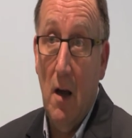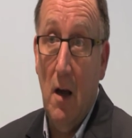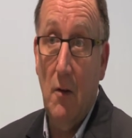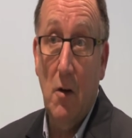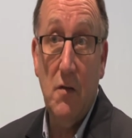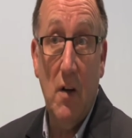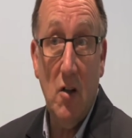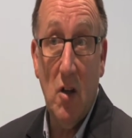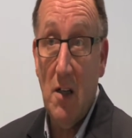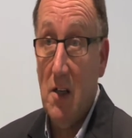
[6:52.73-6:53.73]
Those
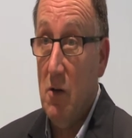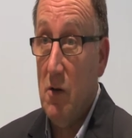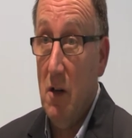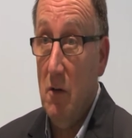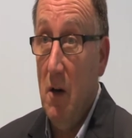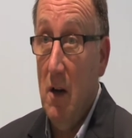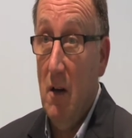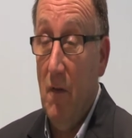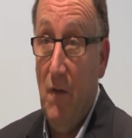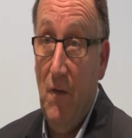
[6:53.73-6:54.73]
franchises also
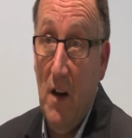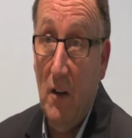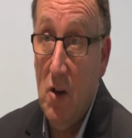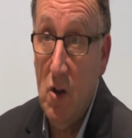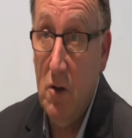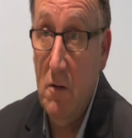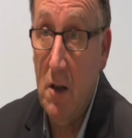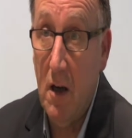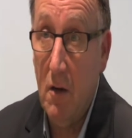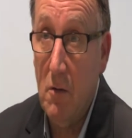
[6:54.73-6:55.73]
fill the
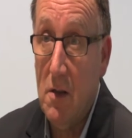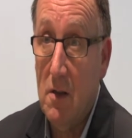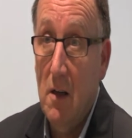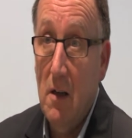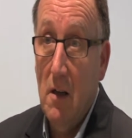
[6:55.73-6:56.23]
studios